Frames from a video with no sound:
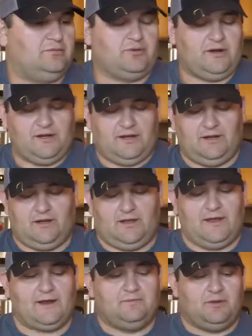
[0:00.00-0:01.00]
Pretty neat. I
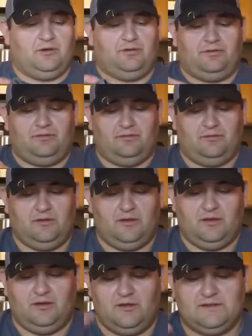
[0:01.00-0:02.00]
like them both. Like
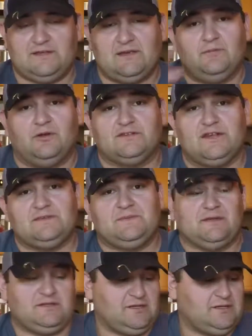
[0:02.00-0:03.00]
I said,
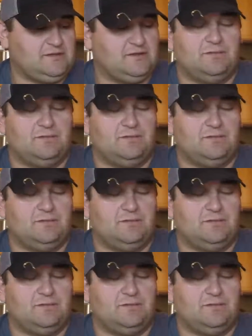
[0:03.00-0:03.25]
multi-species.